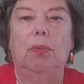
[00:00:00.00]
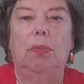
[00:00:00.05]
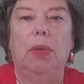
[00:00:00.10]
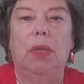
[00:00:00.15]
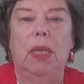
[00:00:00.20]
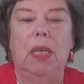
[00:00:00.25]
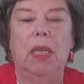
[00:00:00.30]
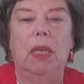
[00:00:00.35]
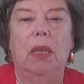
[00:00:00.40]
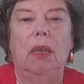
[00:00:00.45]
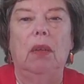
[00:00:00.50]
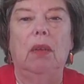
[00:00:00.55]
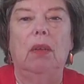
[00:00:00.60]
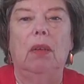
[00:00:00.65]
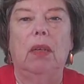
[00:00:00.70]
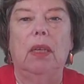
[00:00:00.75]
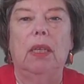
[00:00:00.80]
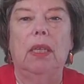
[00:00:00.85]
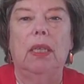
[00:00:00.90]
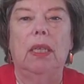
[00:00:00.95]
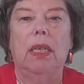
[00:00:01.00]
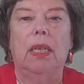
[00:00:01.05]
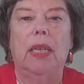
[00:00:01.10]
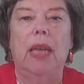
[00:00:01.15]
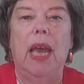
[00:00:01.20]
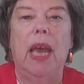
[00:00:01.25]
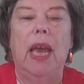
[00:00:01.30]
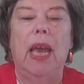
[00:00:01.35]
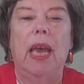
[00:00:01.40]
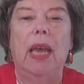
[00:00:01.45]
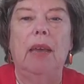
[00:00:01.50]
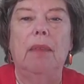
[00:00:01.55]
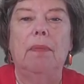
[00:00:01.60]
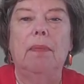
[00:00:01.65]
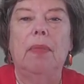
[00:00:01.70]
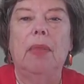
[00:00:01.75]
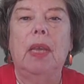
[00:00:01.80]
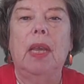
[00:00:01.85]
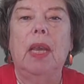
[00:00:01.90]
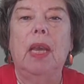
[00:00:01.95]
particularly today,
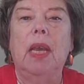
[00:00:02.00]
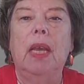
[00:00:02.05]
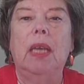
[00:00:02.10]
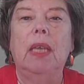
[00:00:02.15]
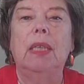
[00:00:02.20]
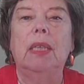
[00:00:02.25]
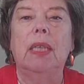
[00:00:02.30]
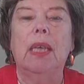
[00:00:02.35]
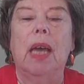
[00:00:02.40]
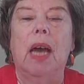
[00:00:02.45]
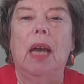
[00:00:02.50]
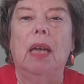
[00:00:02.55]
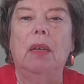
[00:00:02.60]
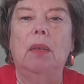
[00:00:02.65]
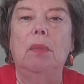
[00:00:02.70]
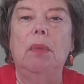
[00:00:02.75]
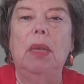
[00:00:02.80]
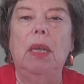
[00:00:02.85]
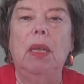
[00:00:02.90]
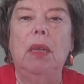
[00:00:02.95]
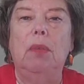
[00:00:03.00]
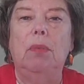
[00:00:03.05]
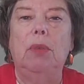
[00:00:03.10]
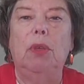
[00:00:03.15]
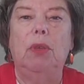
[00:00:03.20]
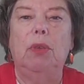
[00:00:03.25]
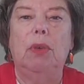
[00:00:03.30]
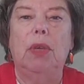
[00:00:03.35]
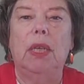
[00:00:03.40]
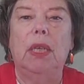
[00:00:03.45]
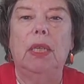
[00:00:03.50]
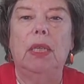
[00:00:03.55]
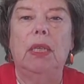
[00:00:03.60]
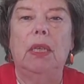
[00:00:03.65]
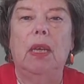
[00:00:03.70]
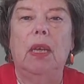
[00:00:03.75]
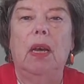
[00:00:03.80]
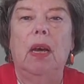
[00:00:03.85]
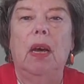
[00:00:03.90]
is the condominium unit.